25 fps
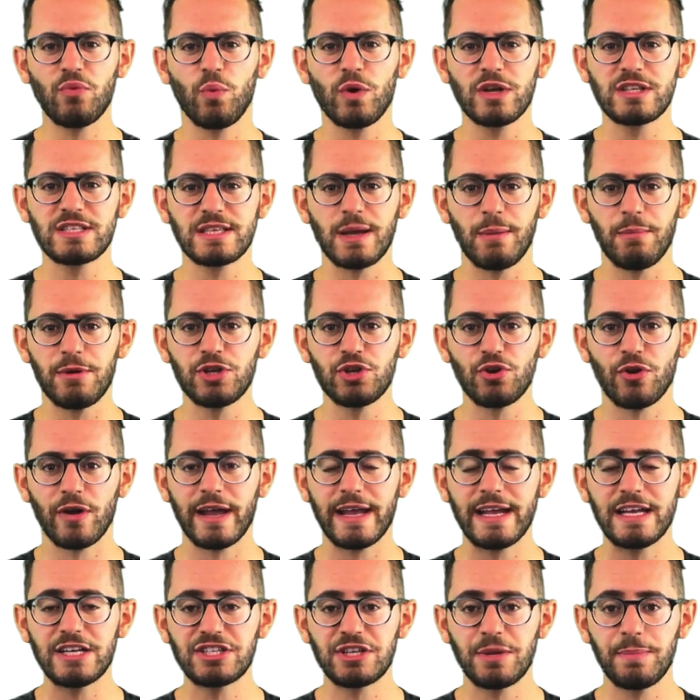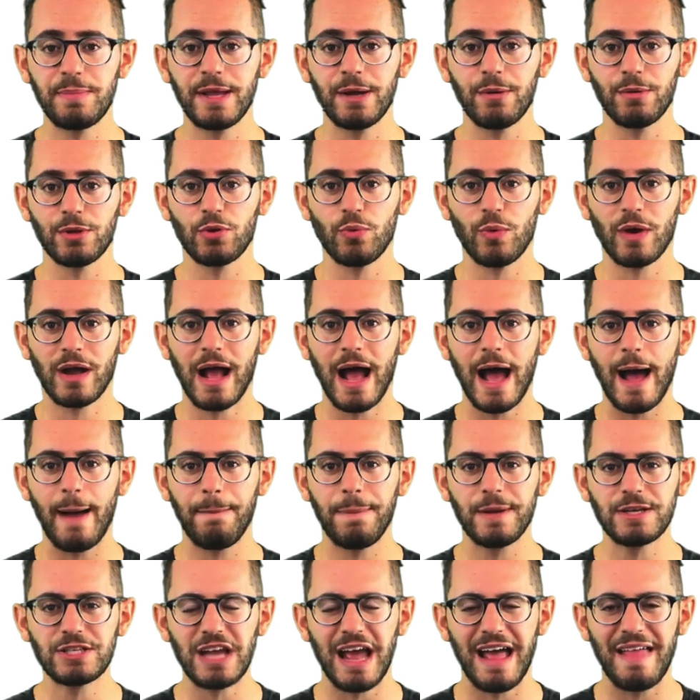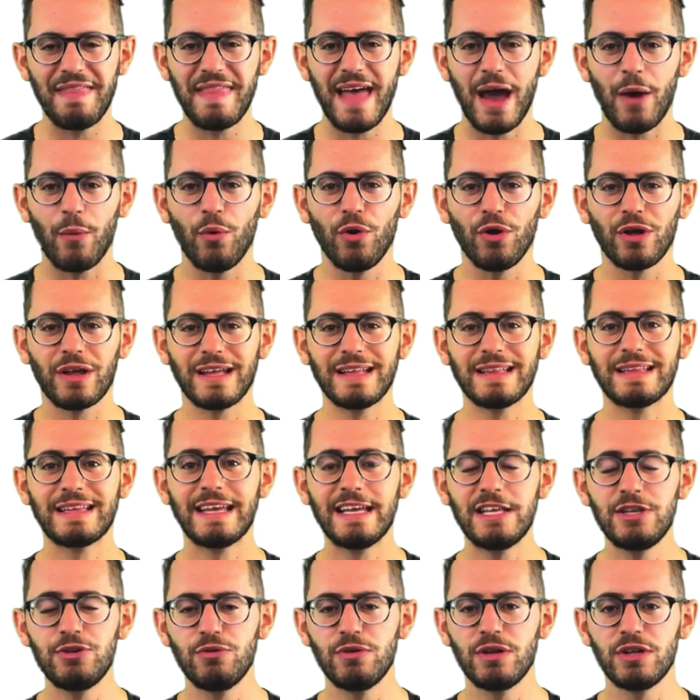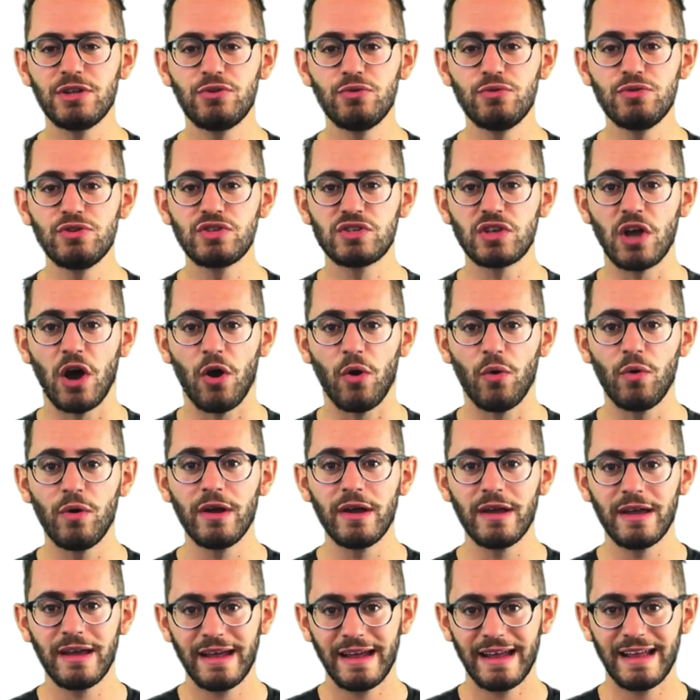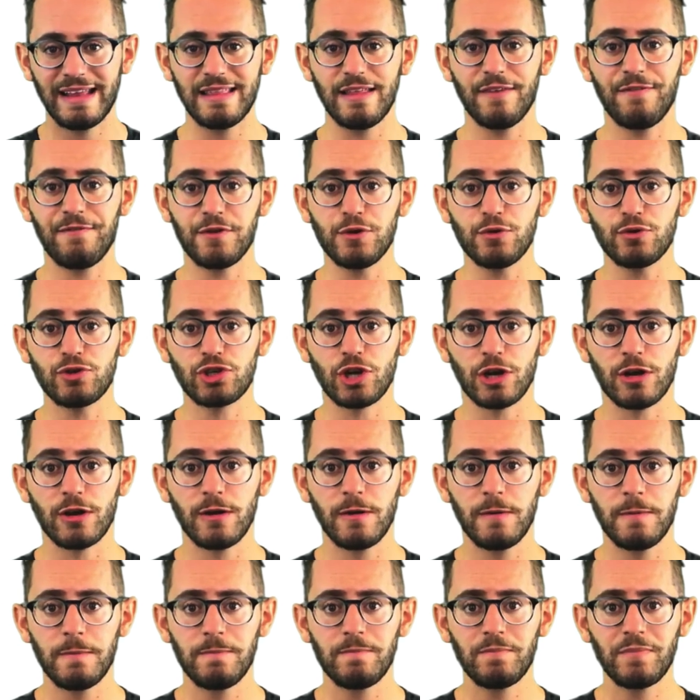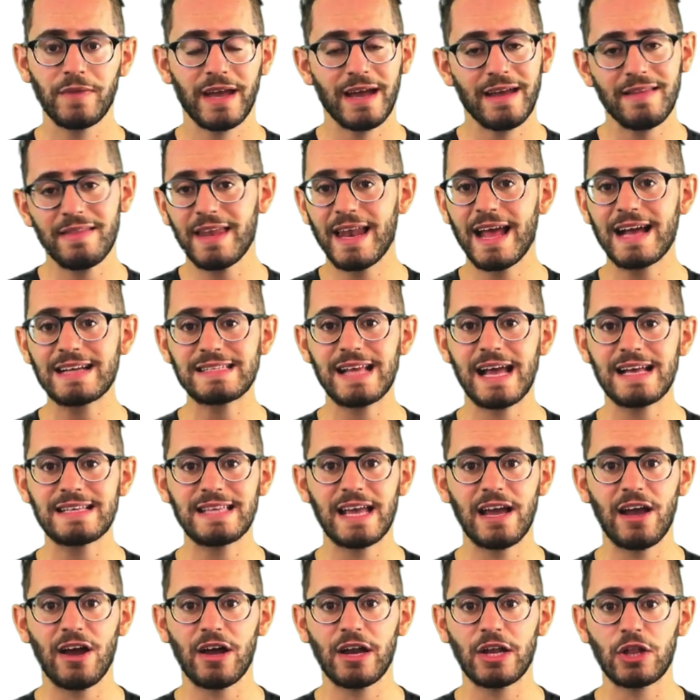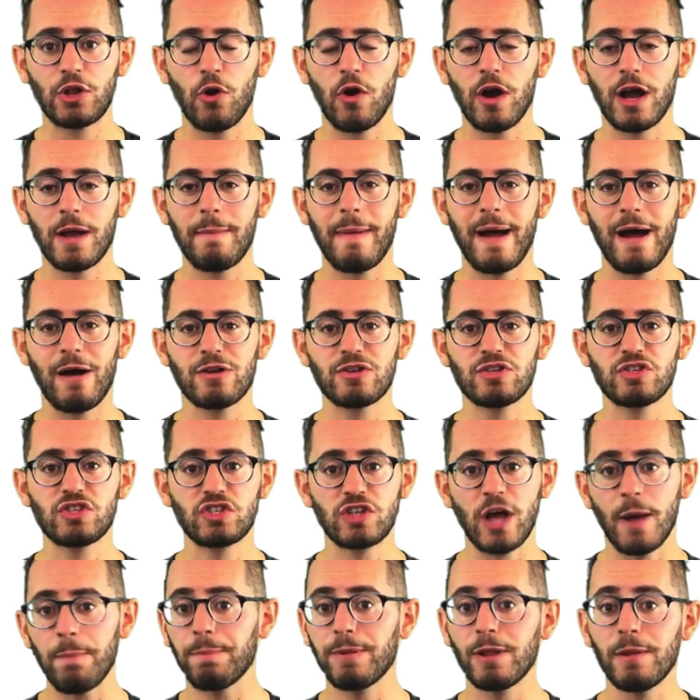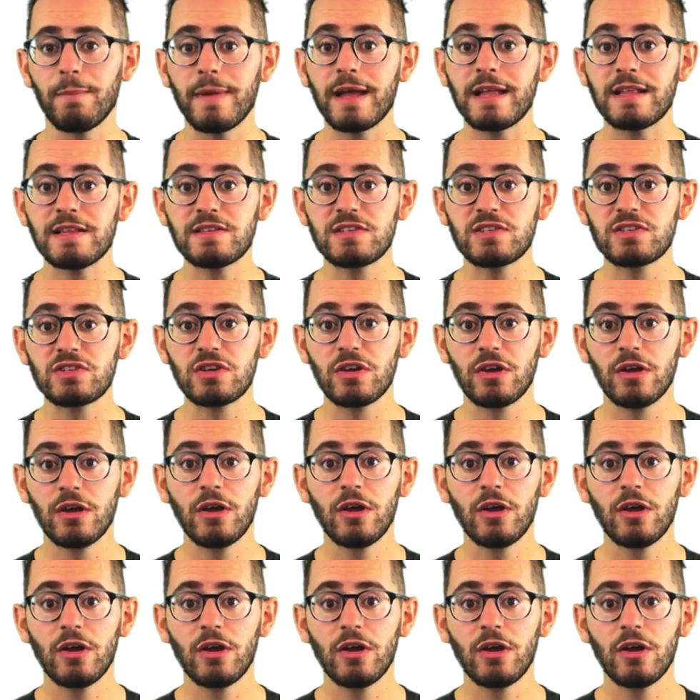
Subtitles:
what someone your age should be able to accomplish, and that will continue to do so in the future. In the next essay, I'm going to talk about supplements.